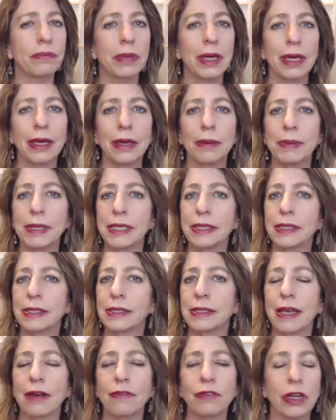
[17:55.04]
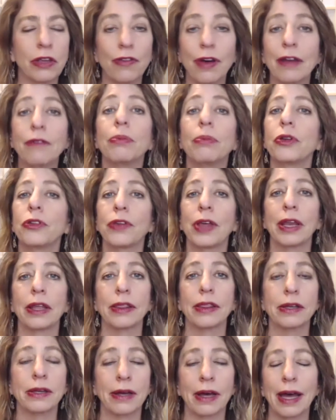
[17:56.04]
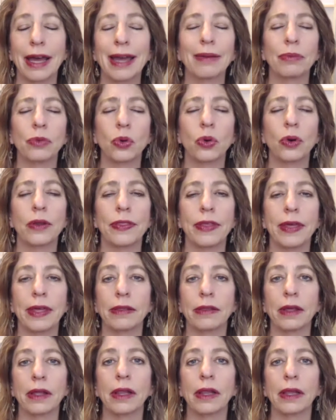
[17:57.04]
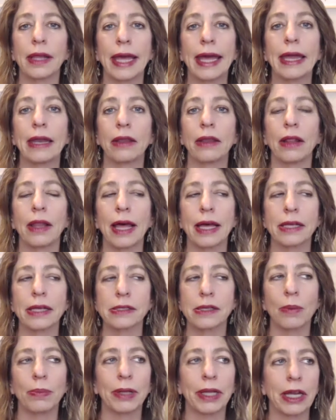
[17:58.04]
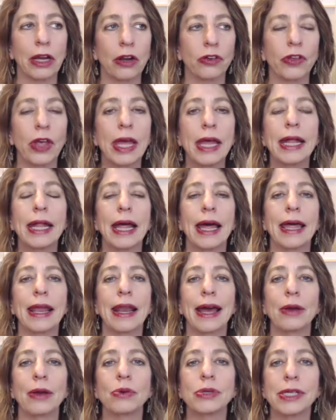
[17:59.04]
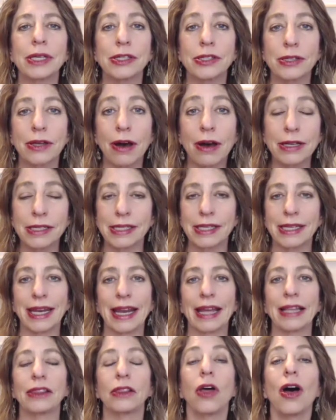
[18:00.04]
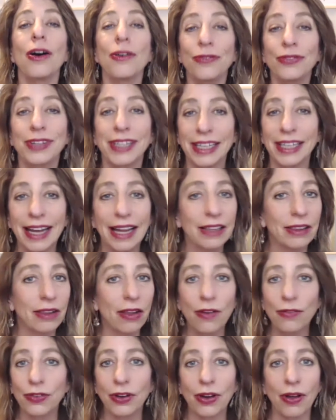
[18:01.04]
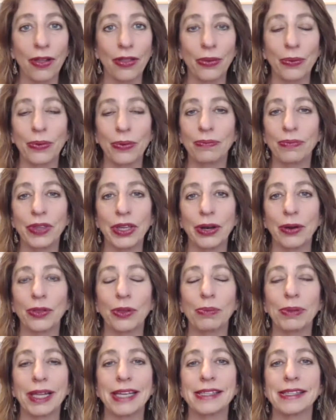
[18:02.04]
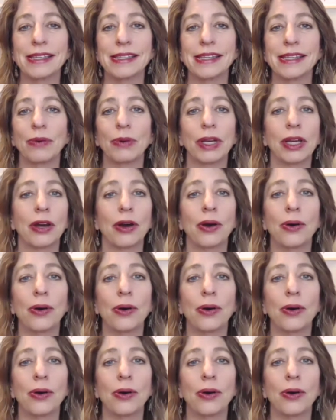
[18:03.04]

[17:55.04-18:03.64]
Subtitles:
maybe 75% of the time toward the end, the last couple of years. And I was exhausted. I loved it. I loved all the places I would